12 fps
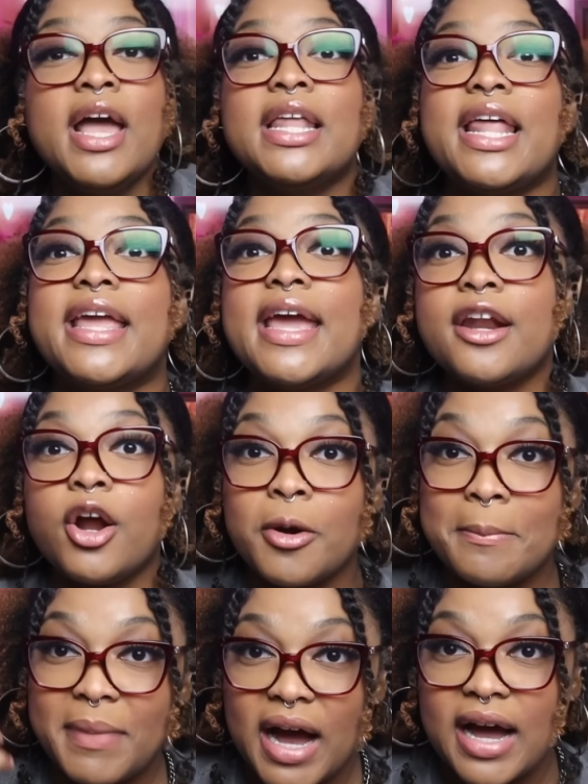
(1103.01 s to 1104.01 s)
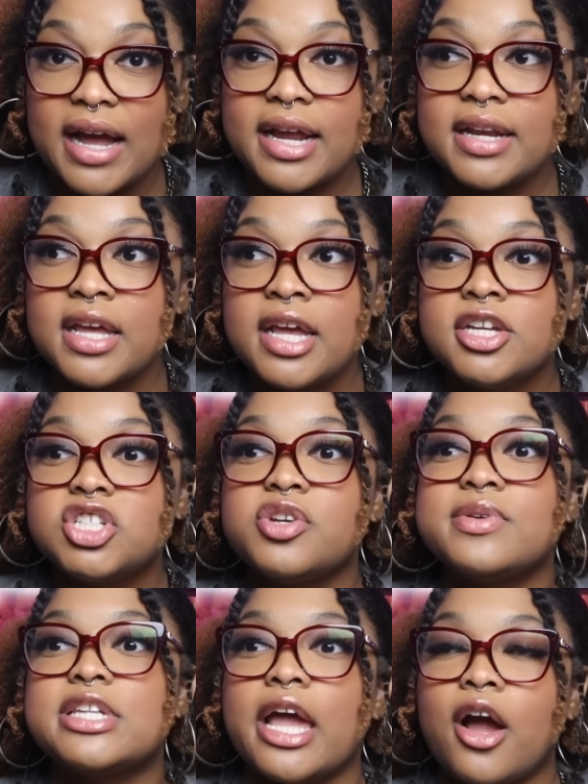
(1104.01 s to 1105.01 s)
Like in her mind, she
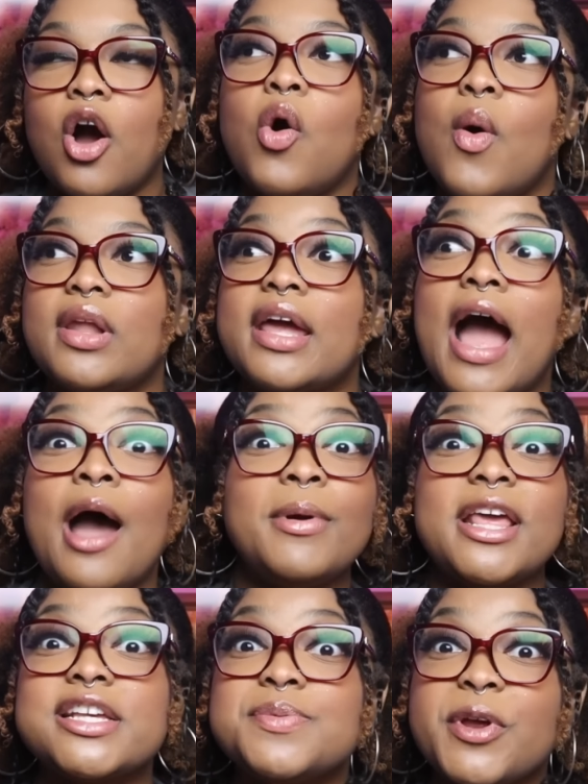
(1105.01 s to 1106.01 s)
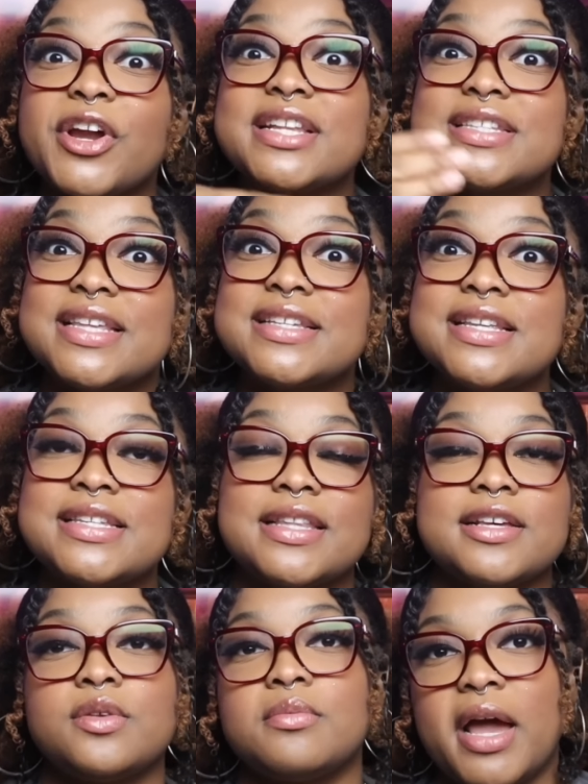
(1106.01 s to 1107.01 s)
was like, oh, like I want to experience this, and
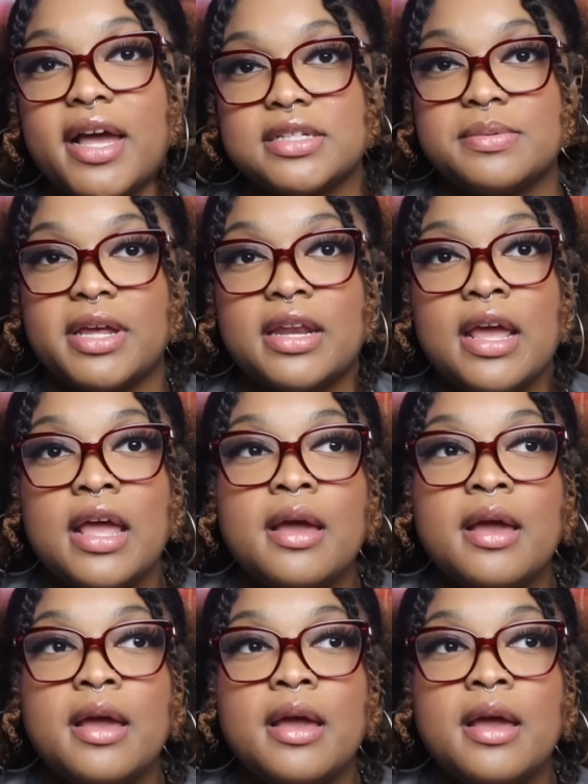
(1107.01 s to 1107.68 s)
this with my husband.